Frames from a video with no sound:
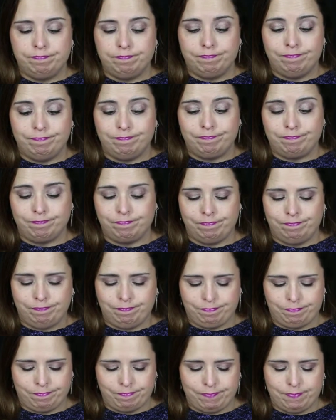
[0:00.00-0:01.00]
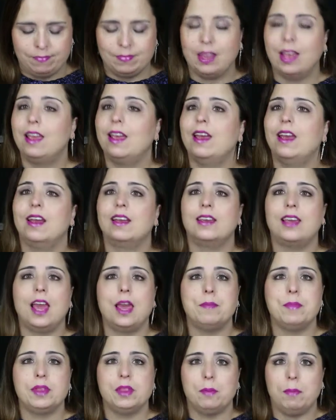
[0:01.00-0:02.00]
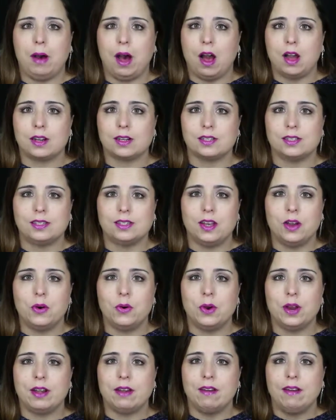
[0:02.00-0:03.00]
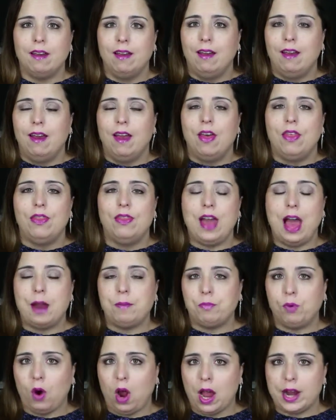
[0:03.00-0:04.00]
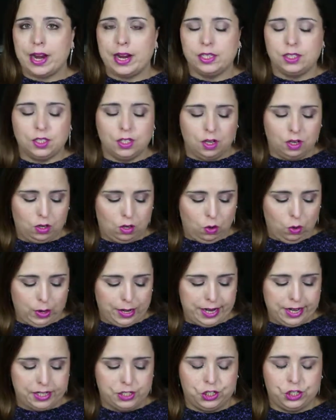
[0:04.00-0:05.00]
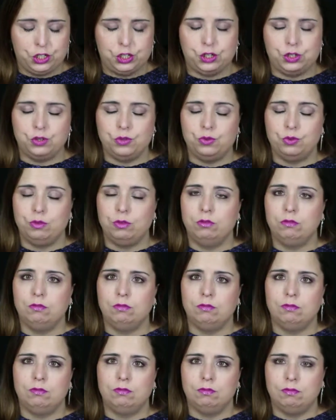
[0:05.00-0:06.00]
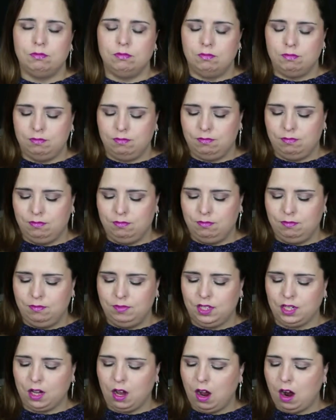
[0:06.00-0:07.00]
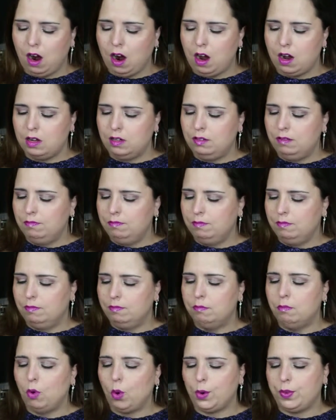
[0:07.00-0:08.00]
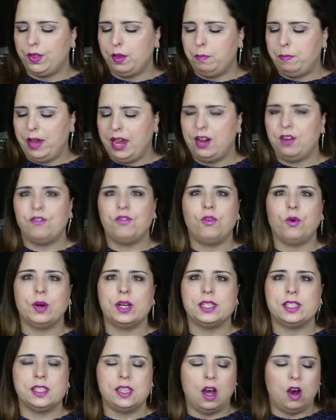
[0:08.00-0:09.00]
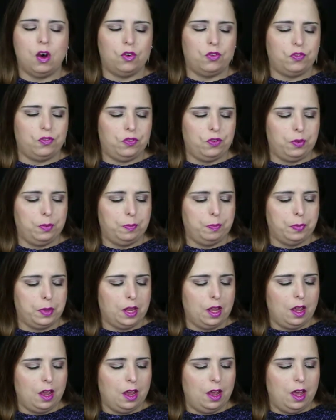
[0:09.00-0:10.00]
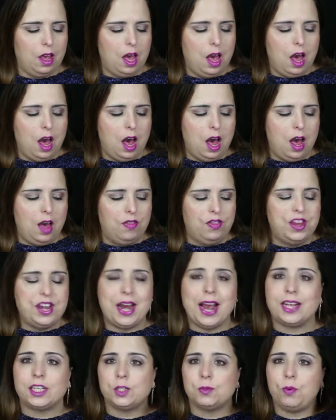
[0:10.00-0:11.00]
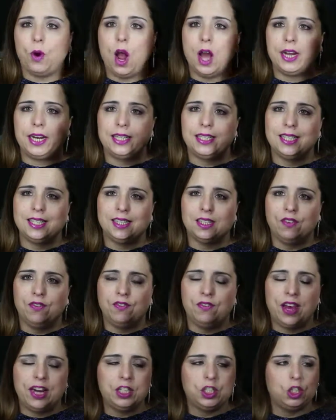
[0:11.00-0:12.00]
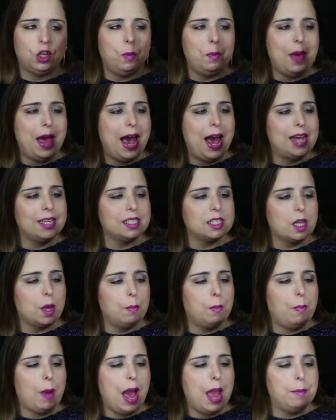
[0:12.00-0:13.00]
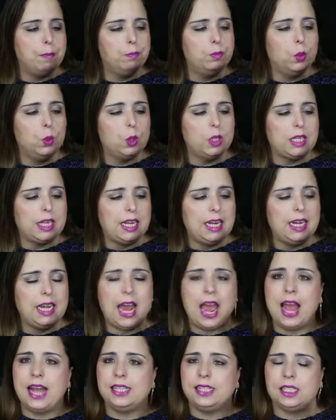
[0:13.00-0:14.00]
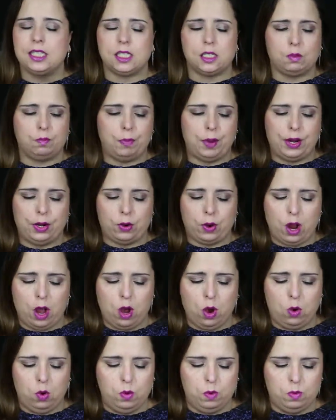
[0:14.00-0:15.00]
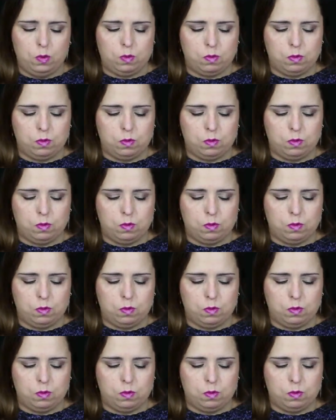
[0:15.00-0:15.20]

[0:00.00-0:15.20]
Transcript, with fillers: it came in the box. So that product, according to the card, more than paid for itself. The next product is a facial mask by Moulin and Sparrow.